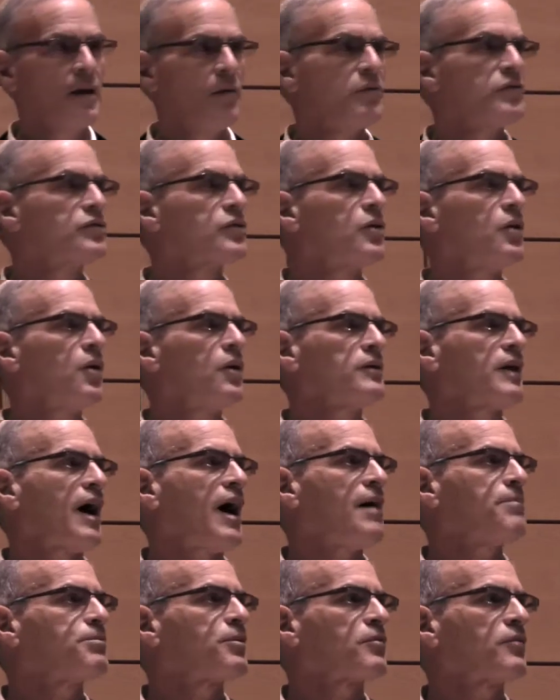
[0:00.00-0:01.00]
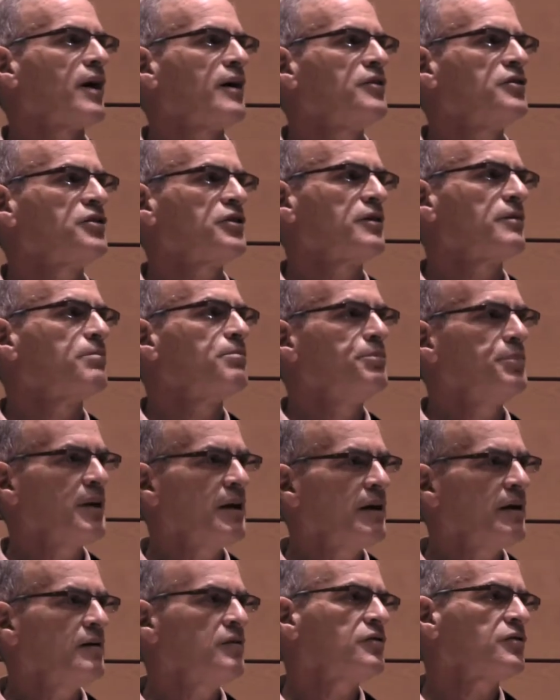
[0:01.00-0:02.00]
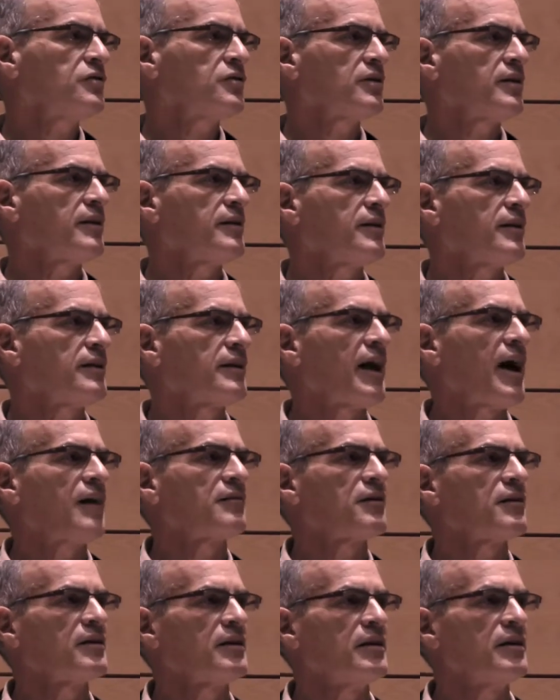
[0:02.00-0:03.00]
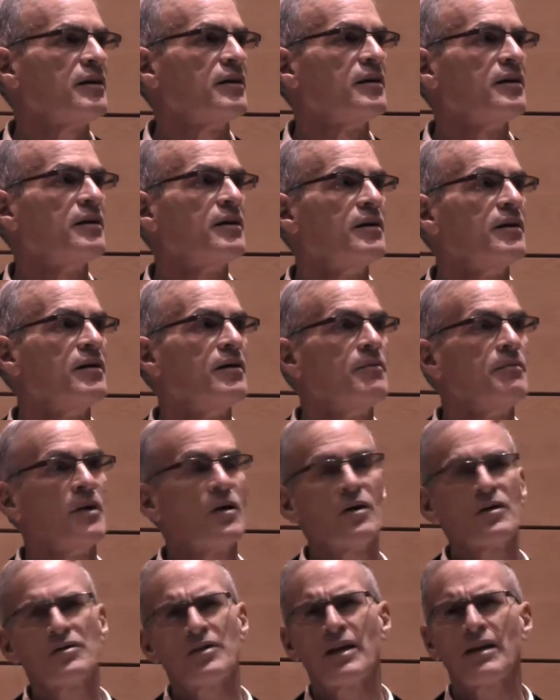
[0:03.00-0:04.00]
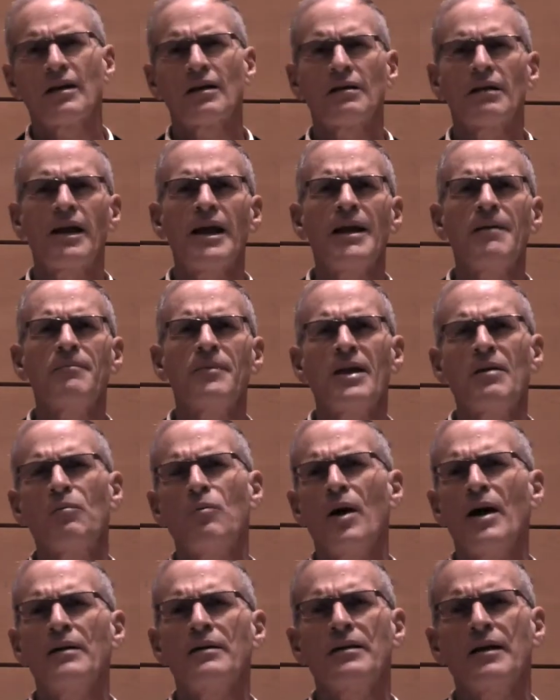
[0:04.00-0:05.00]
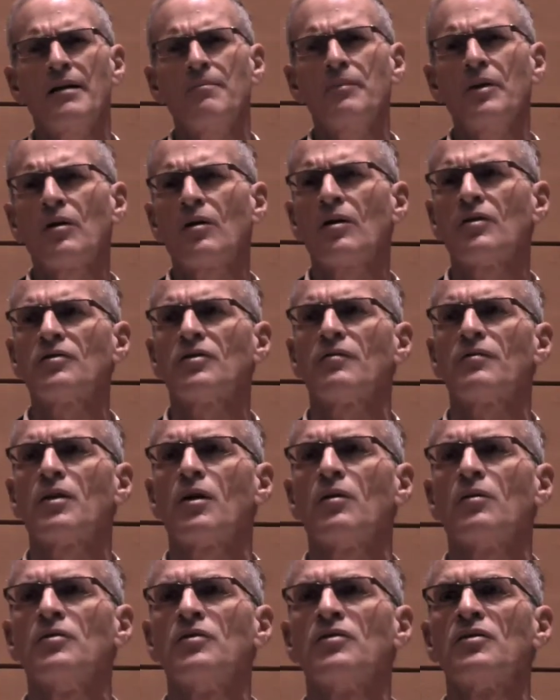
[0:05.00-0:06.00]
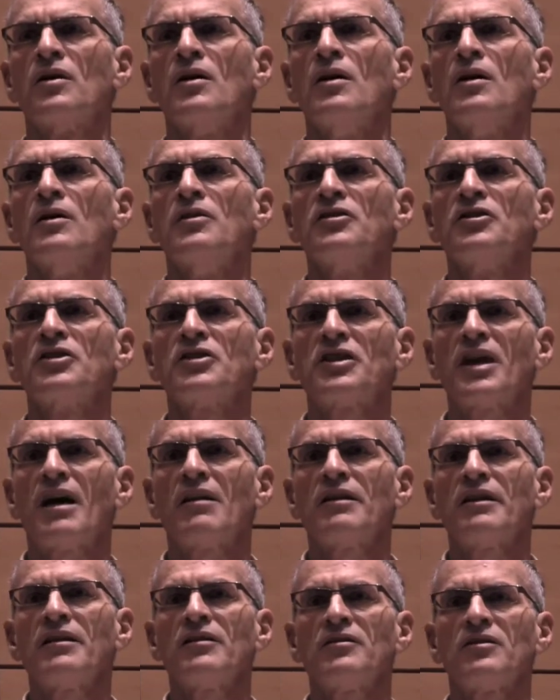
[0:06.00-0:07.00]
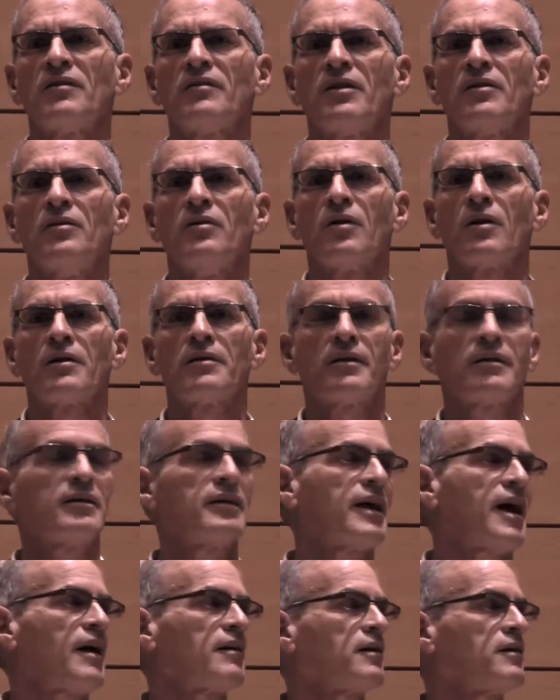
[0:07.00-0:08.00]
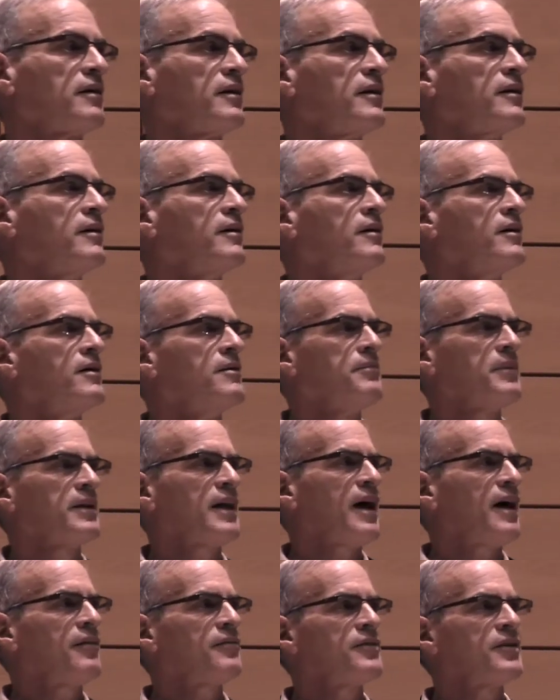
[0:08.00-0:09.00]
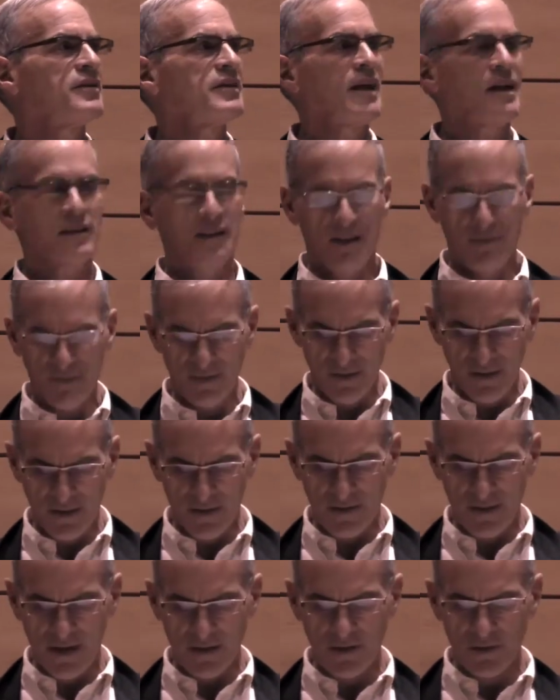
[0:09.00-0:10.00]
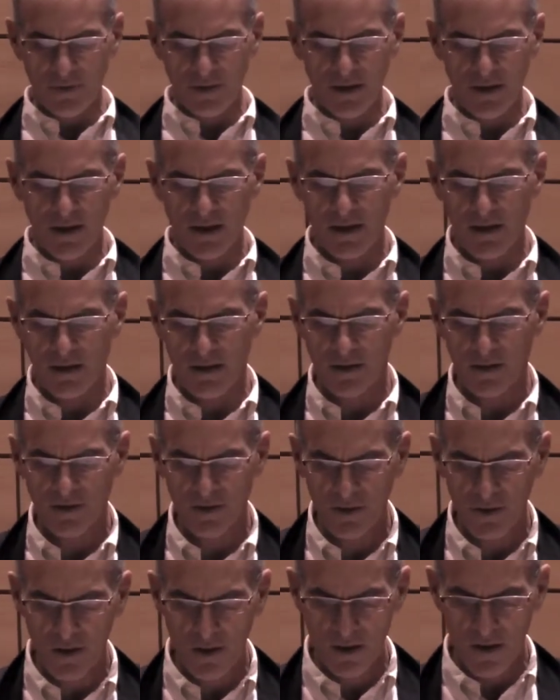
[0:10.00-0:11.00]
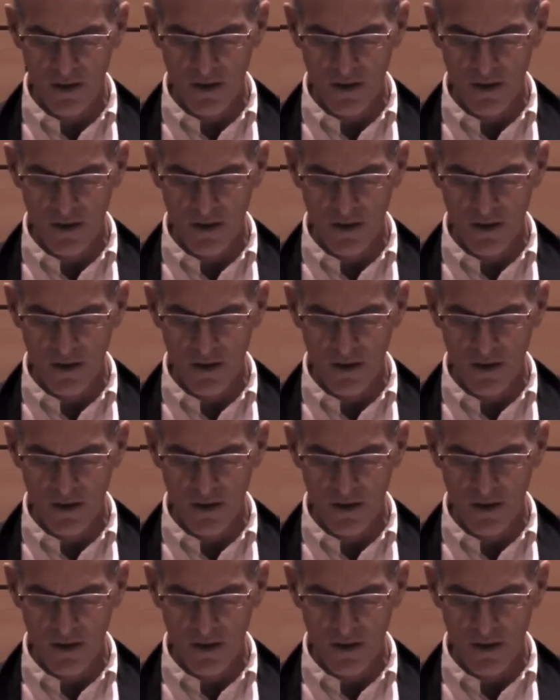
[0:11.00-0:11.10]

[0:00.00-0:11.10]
It was called Operation Peace in the Galilee because they claimed they went in because of those shellings of the northern Galilee. But Avner Yaniv says that's ridiculous.